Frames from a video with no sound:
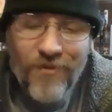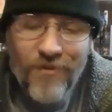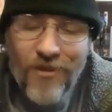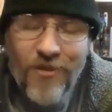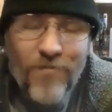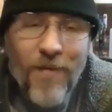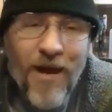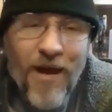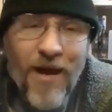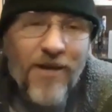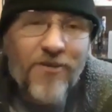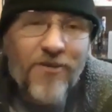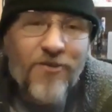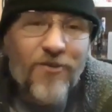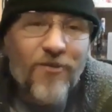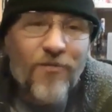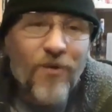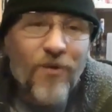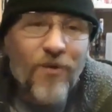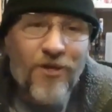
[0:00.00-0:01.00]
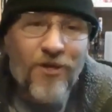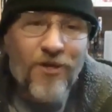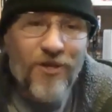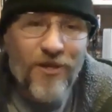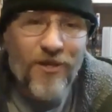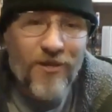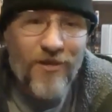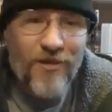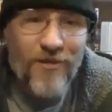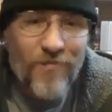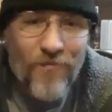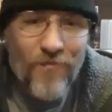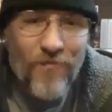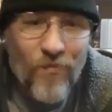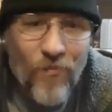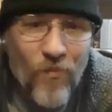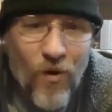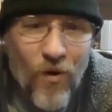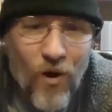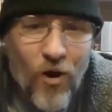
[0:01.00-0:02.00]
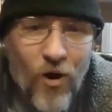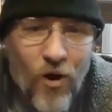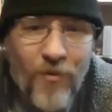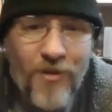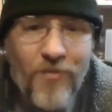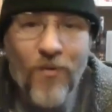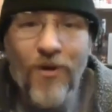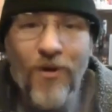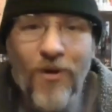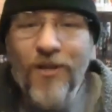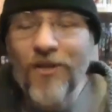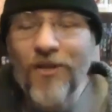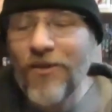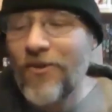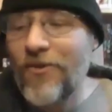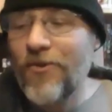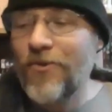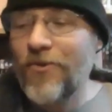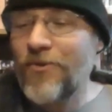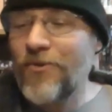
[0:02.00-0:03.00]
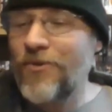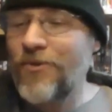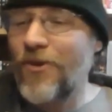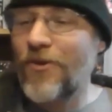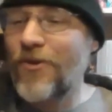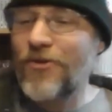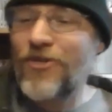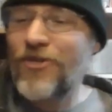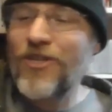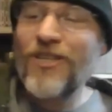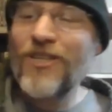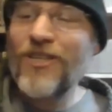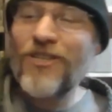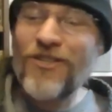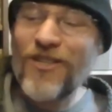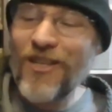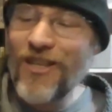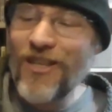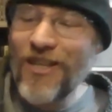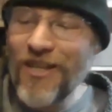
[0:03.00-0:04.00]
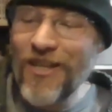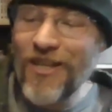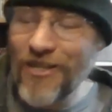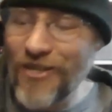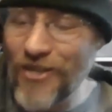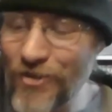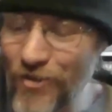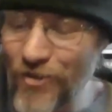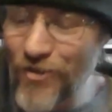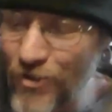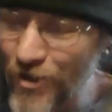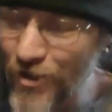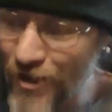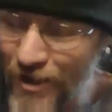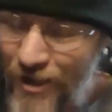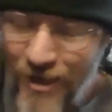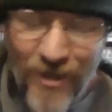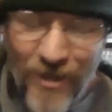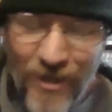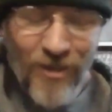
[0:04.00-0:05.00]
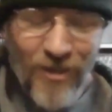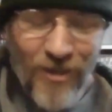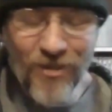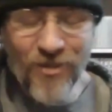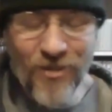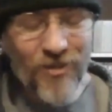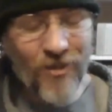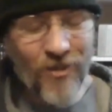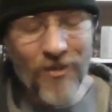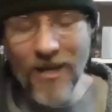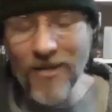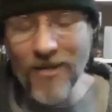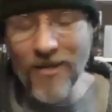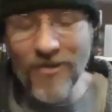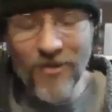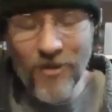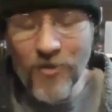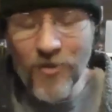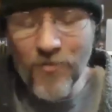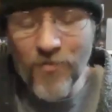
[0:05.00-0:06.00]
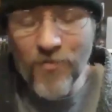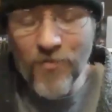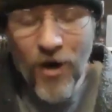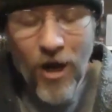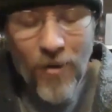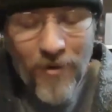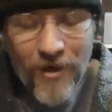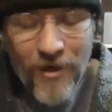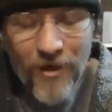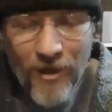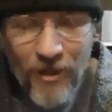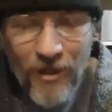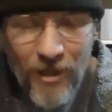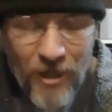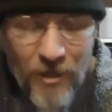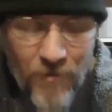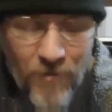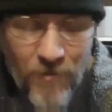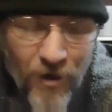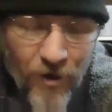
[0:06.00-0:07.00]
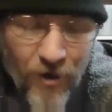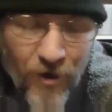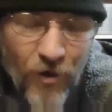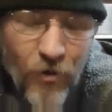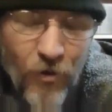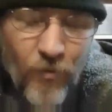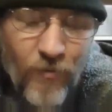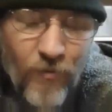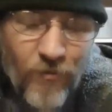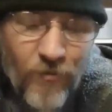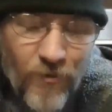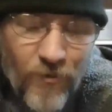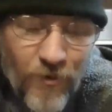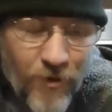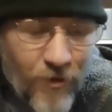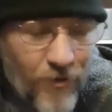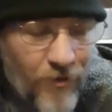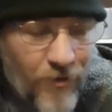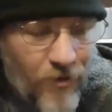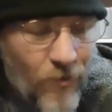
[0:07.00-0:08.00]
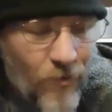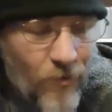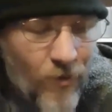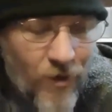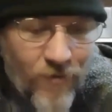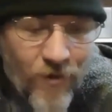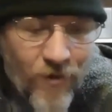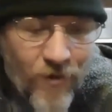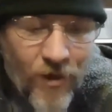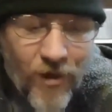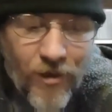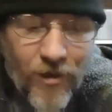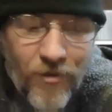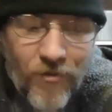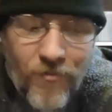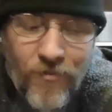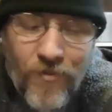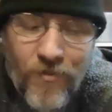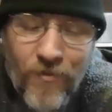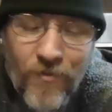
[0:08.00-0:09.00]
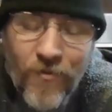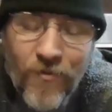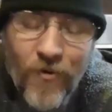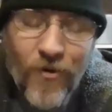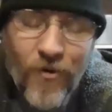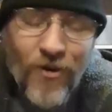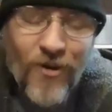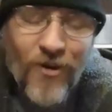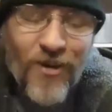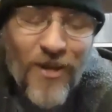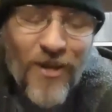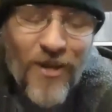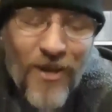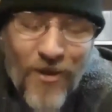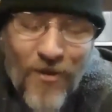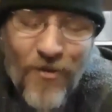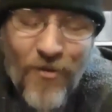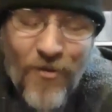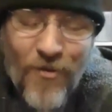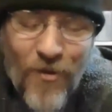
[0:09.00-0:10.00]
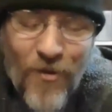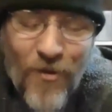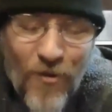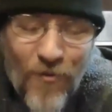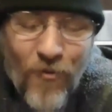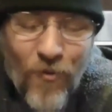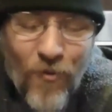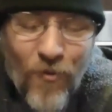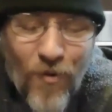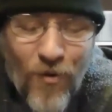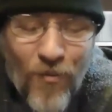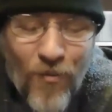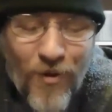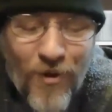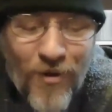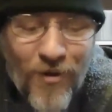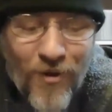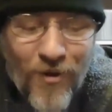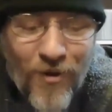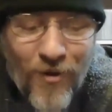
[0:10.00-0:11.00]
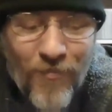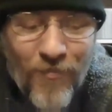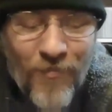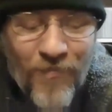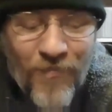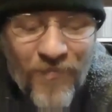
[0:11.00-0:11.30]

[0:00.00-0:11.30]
mastered what she's always wanted to do, so she's good. That series probably going to keep on going for another 20 volumes for what we know.